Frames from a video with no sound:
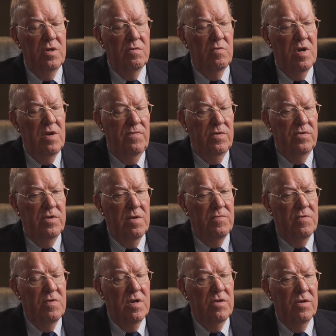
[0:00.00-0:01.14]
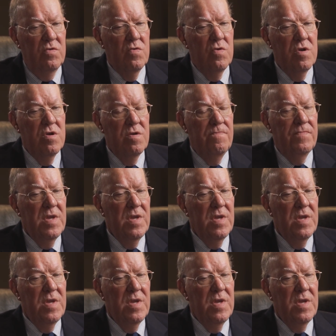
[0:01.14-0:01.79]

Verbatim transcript: My wife has stepped around the corner.